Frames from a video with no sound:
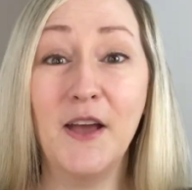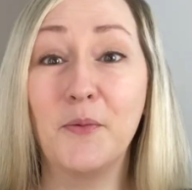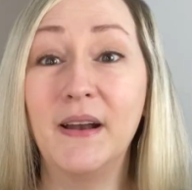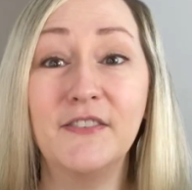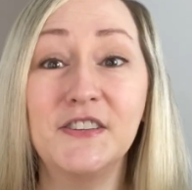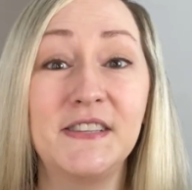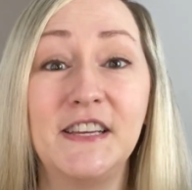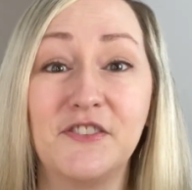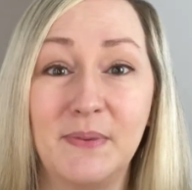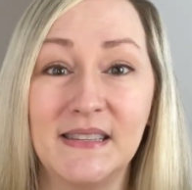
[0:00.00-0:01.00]
Whatever
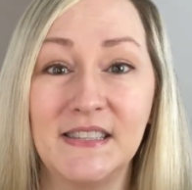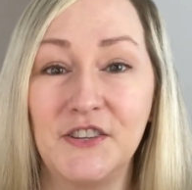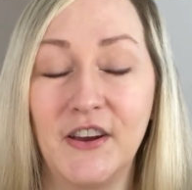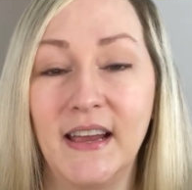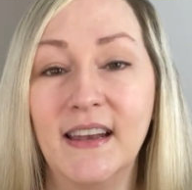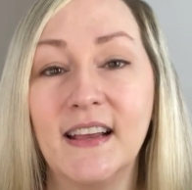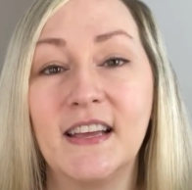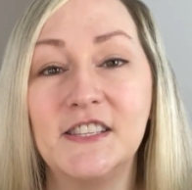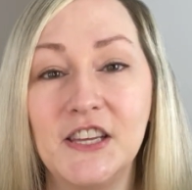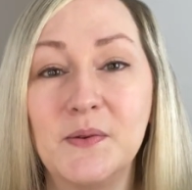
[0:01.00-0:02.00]
stage of business you're in,
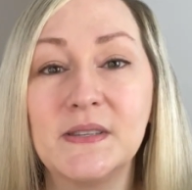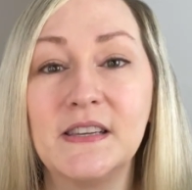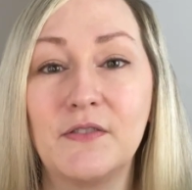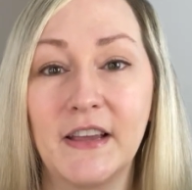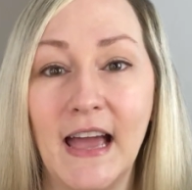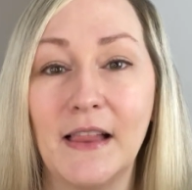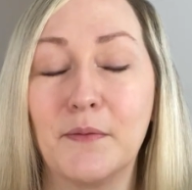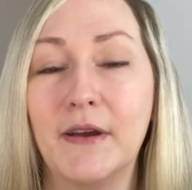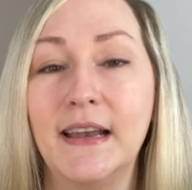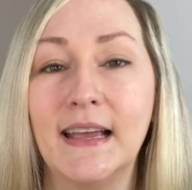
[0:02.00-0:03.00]
continuously
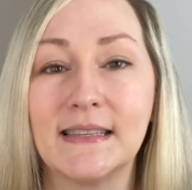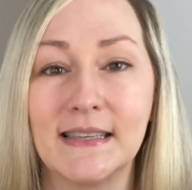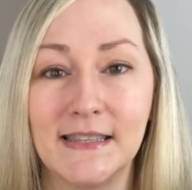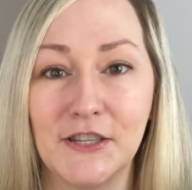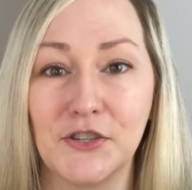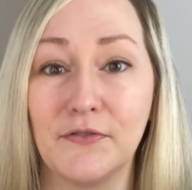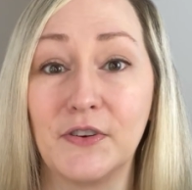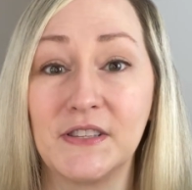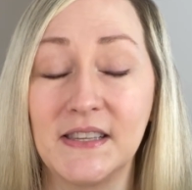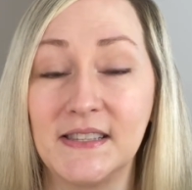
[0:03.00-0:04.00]
recalibrating is essential for
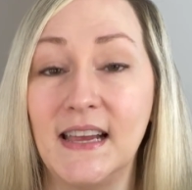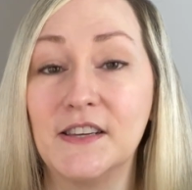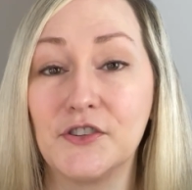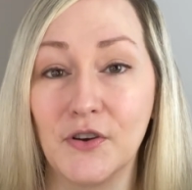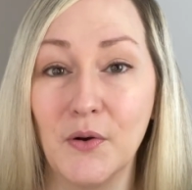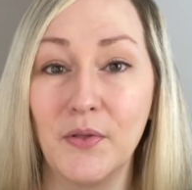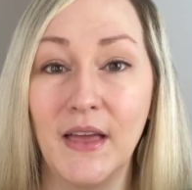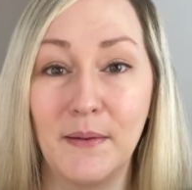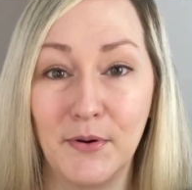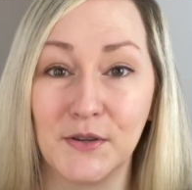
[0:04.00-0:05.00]
sustained growth
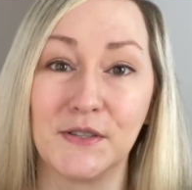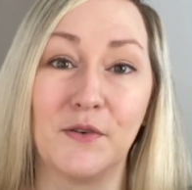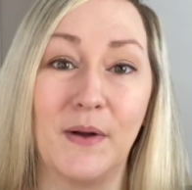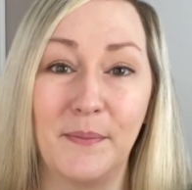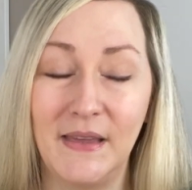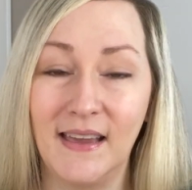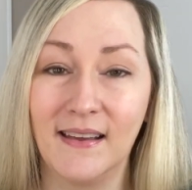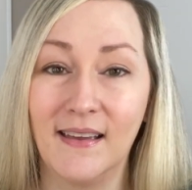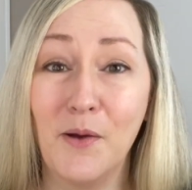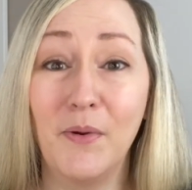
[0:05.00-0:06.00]
and personal
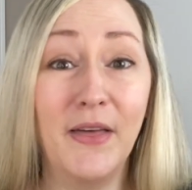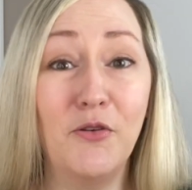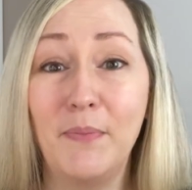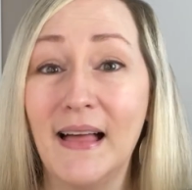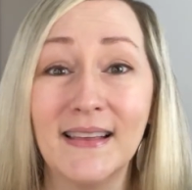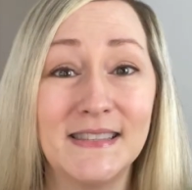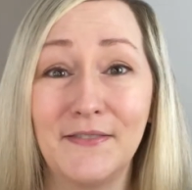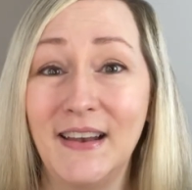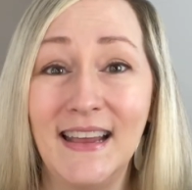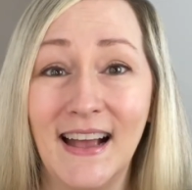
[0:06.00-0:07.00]
well-being. Without balance
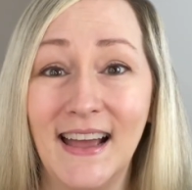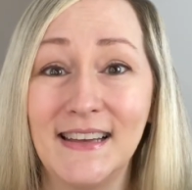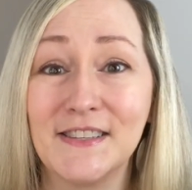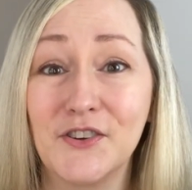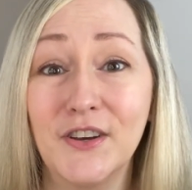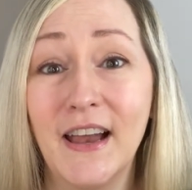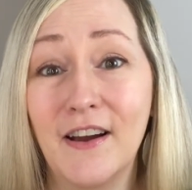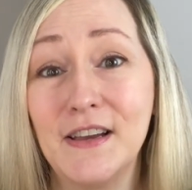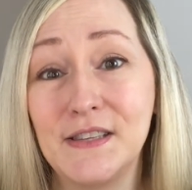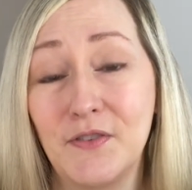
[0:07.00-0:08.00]
of any kind, certain
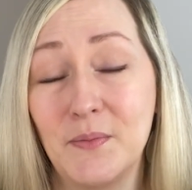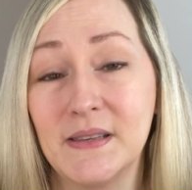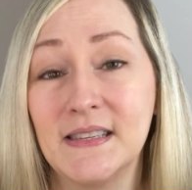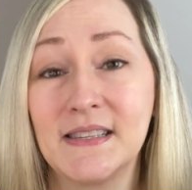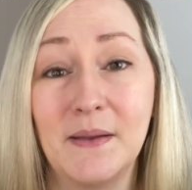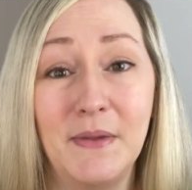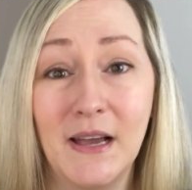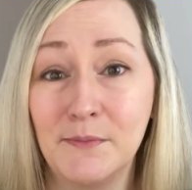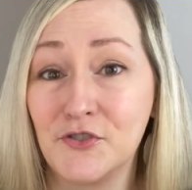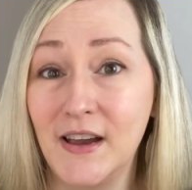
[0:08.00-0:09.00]
areas of your business can
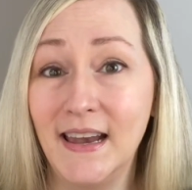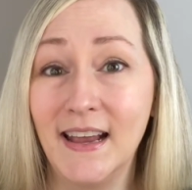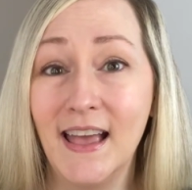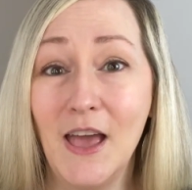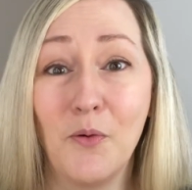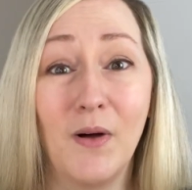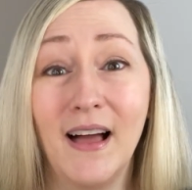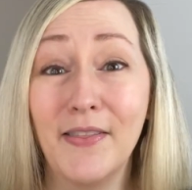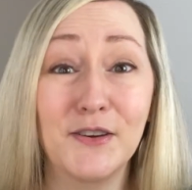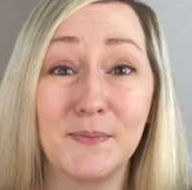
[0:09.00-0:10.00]
become draining, while
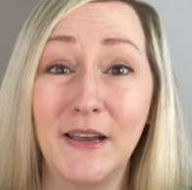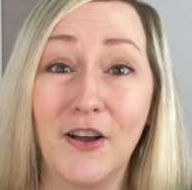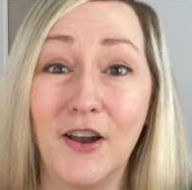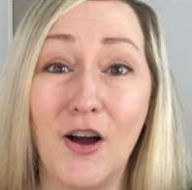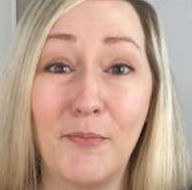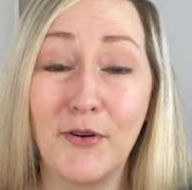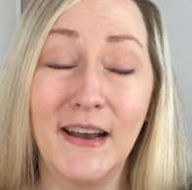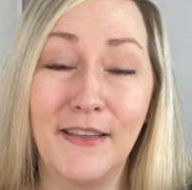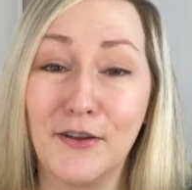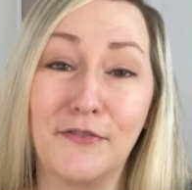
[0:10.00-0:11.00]
others may not
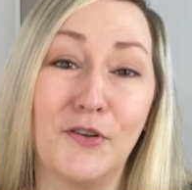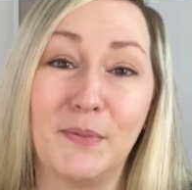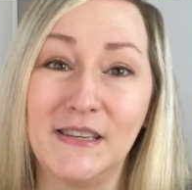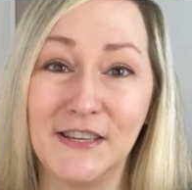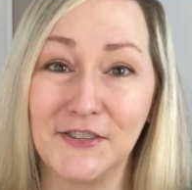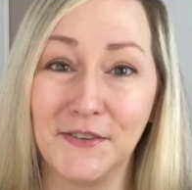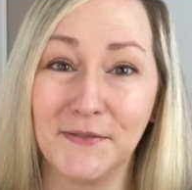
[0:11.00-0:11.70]
operate at their full potential.